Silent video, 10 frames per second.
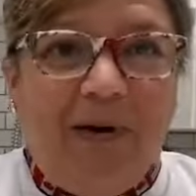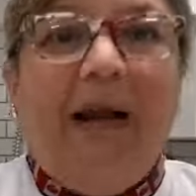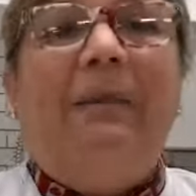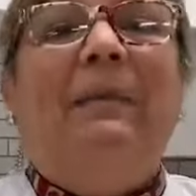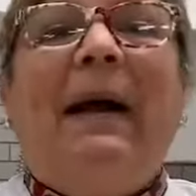
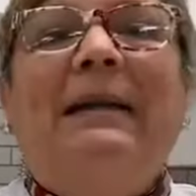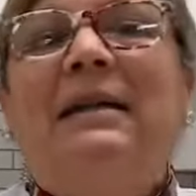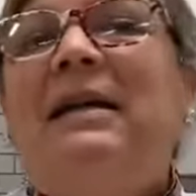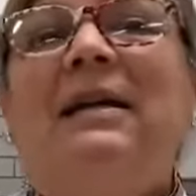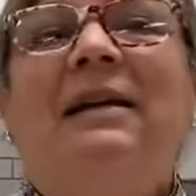Hola
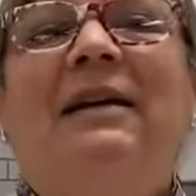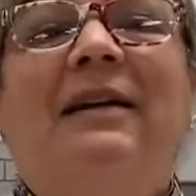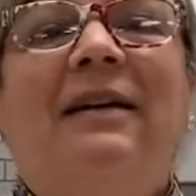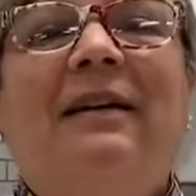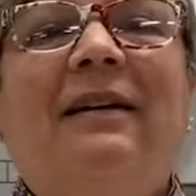
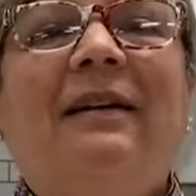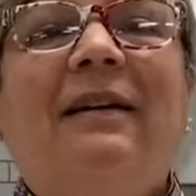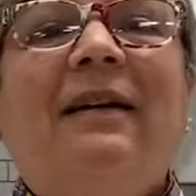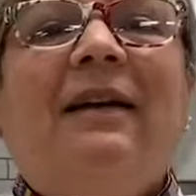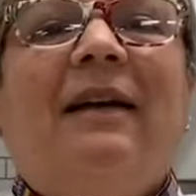Patty.
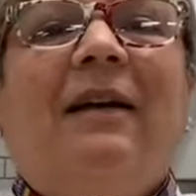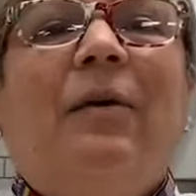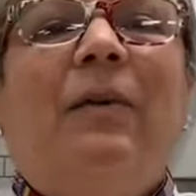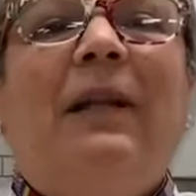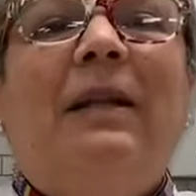
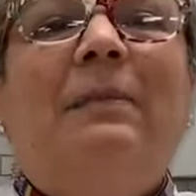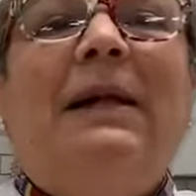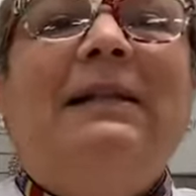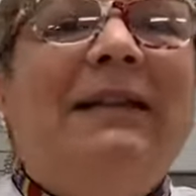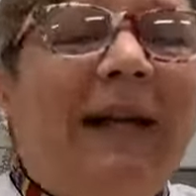
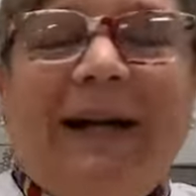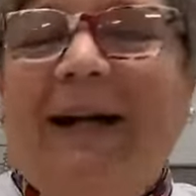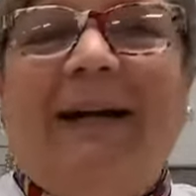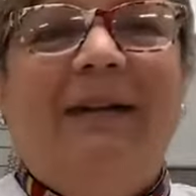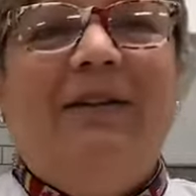
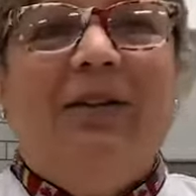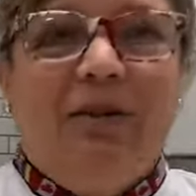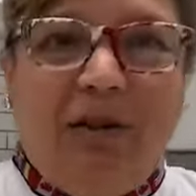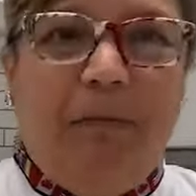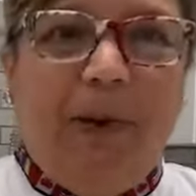Guatemalteca.
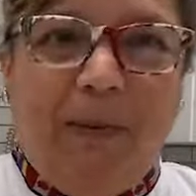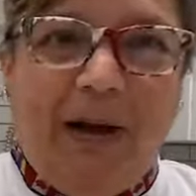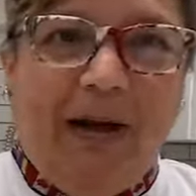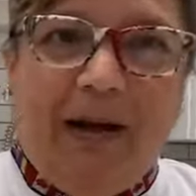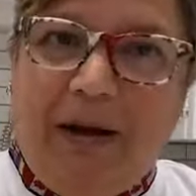Yo soy
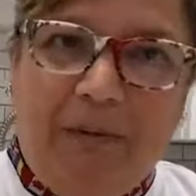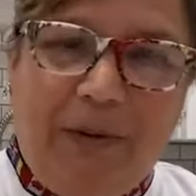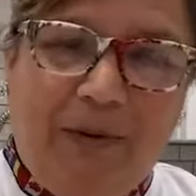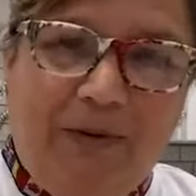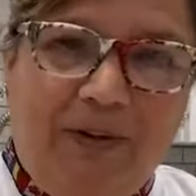peruana. I
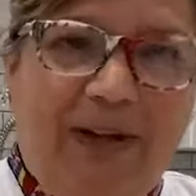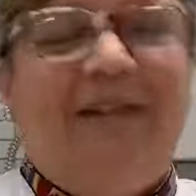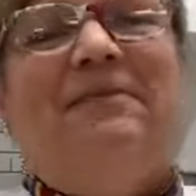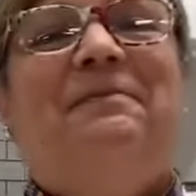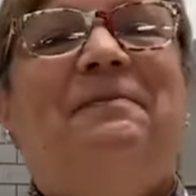am
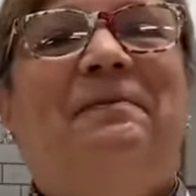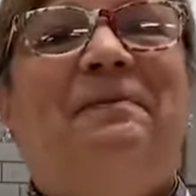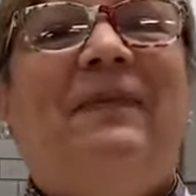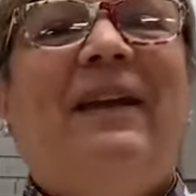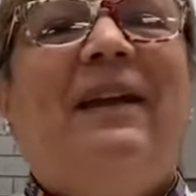Peruvian.
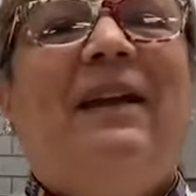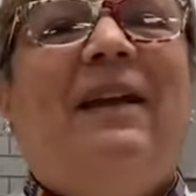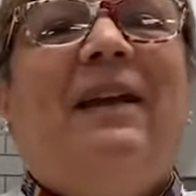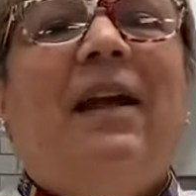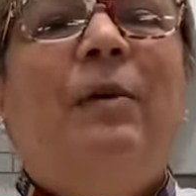
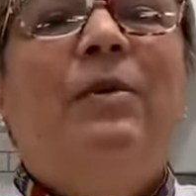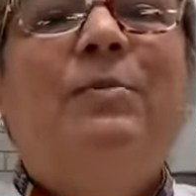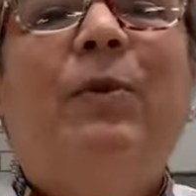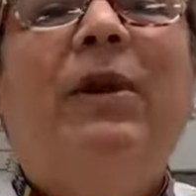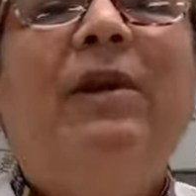I
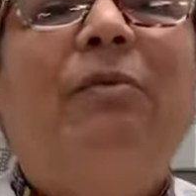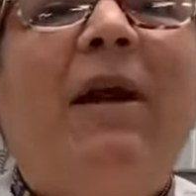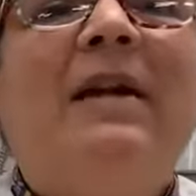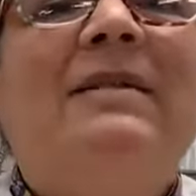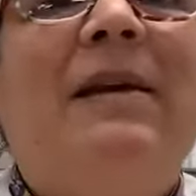was born and
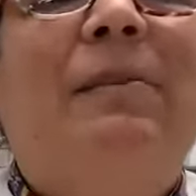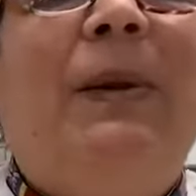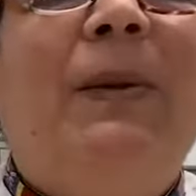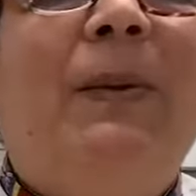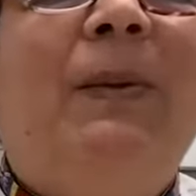raised in
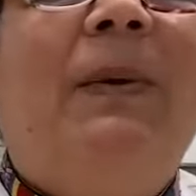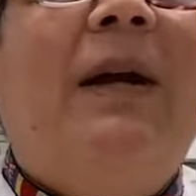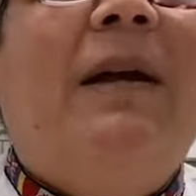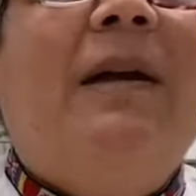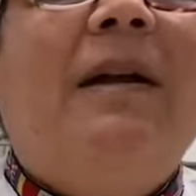Peru.